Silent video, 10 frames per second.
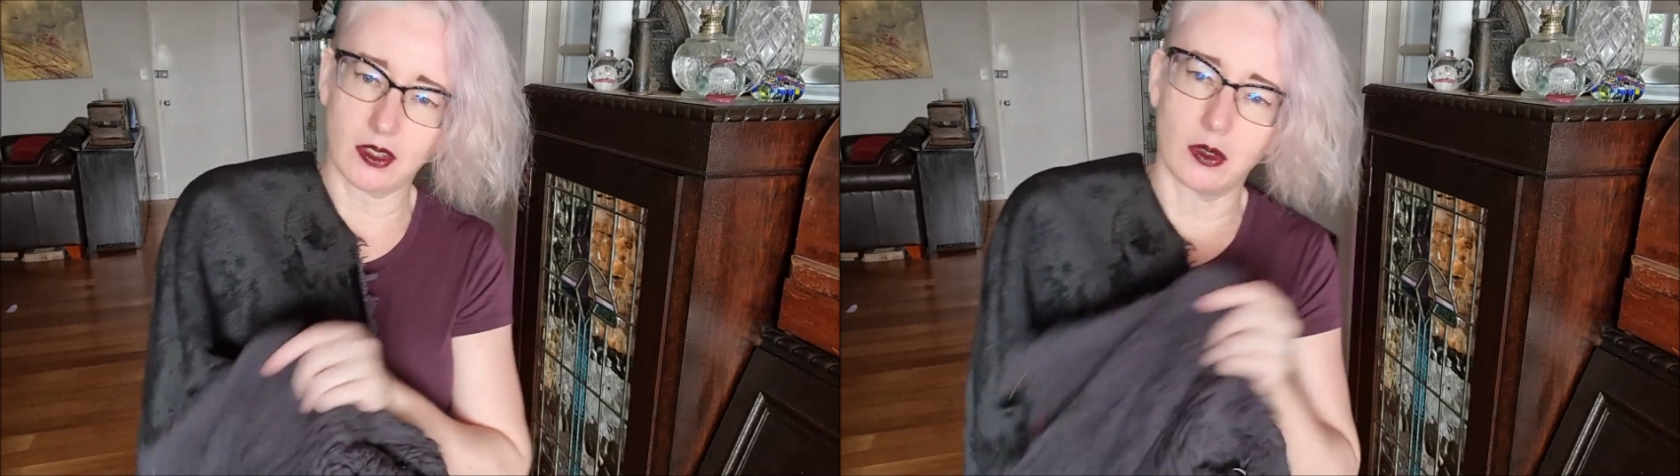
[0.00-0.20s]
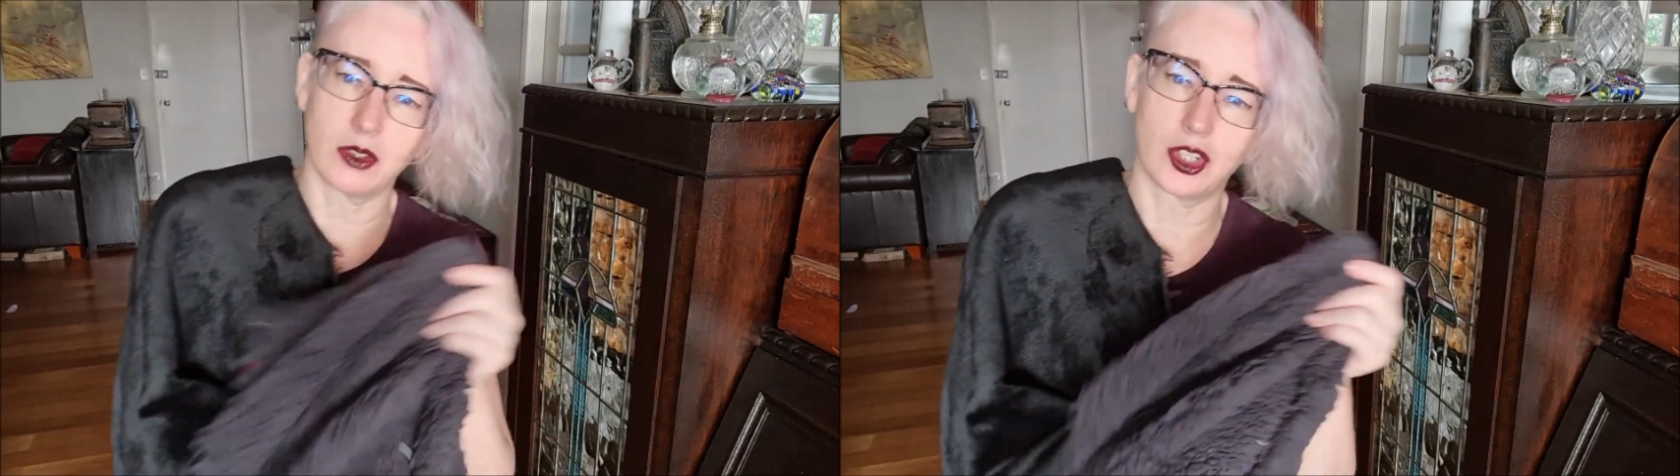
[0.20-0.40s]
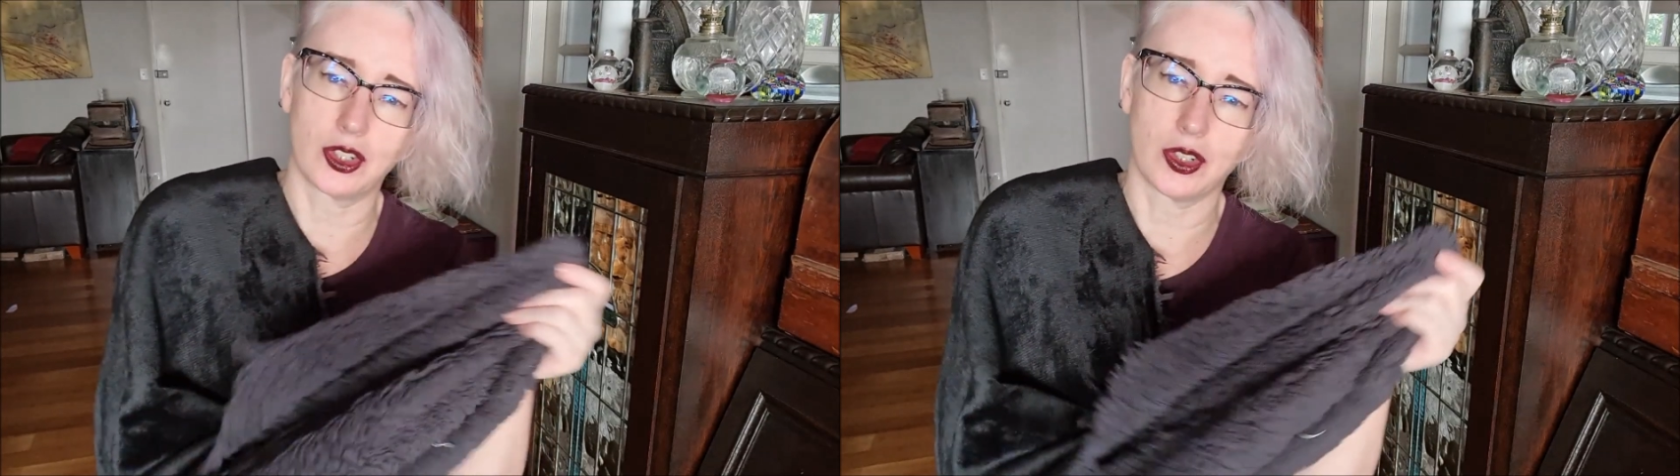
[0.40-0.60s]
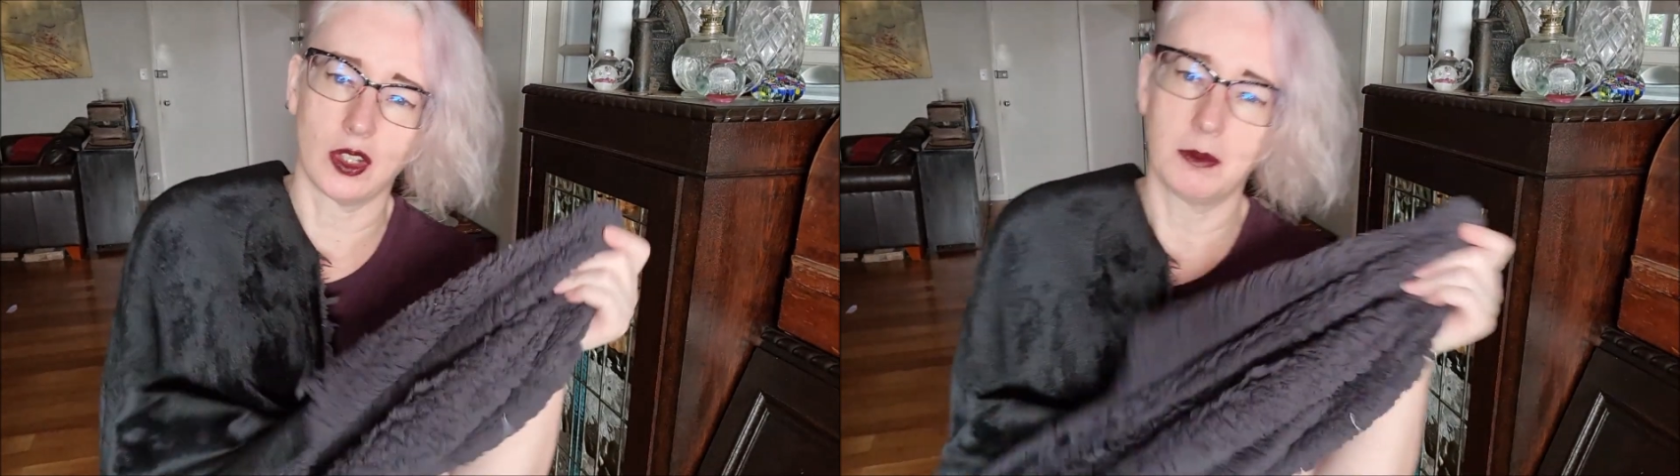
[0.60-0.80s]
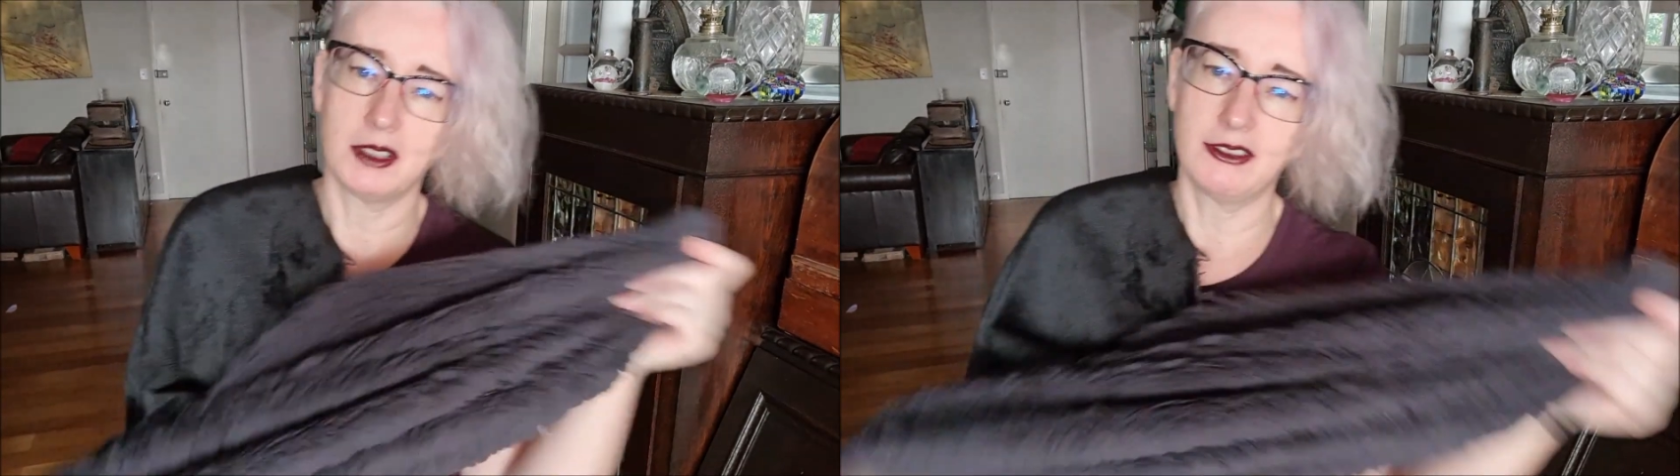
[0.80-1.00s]
called
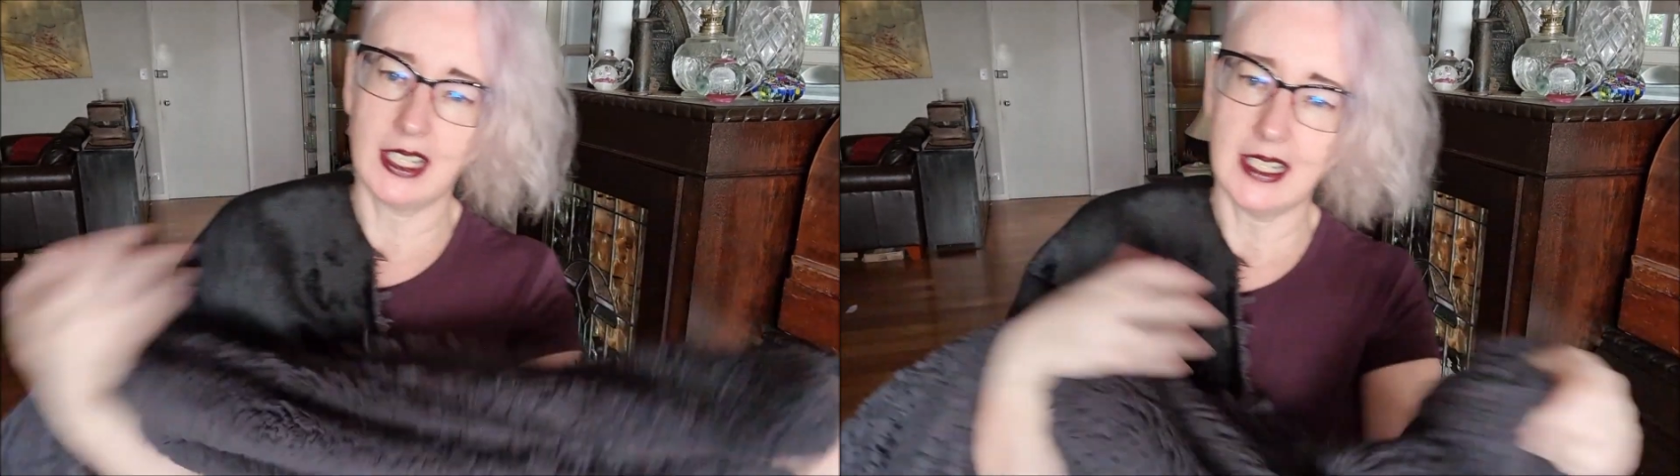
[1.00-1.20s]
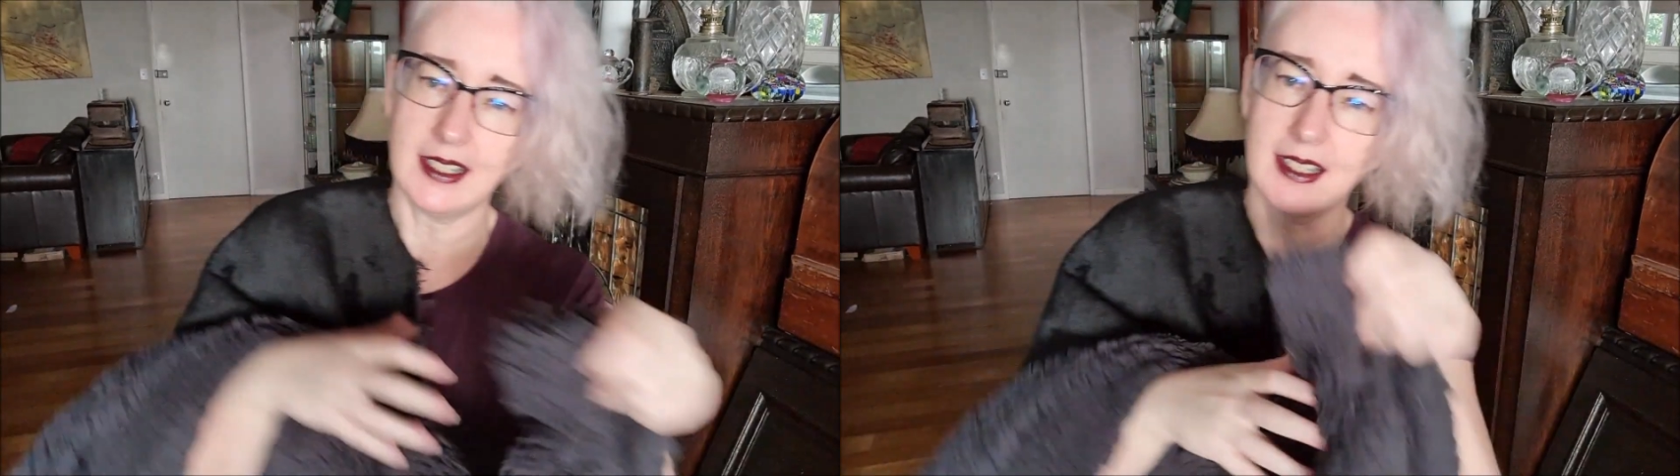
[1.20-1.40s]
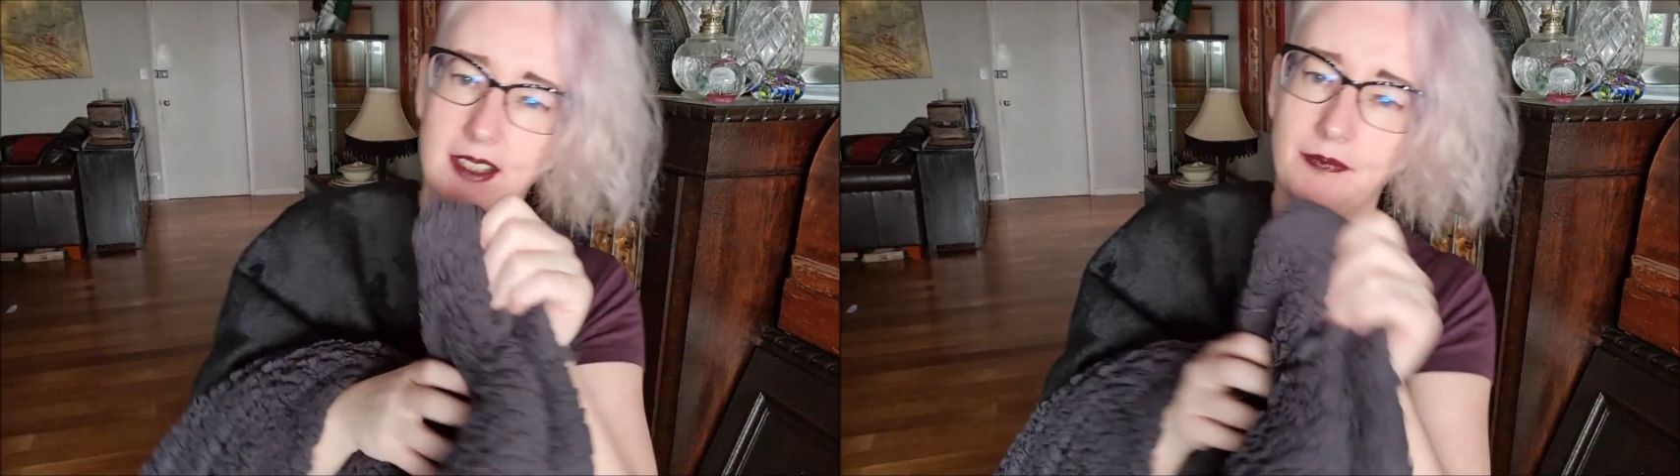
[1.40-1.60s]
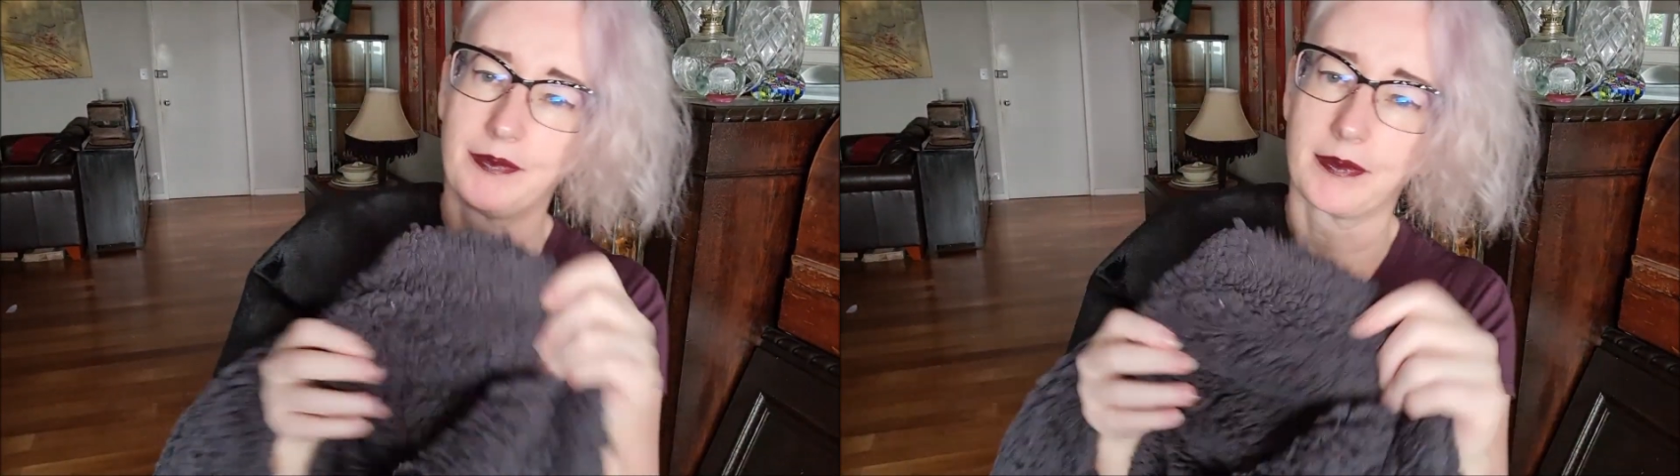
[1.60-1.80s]
Sherpa fleece.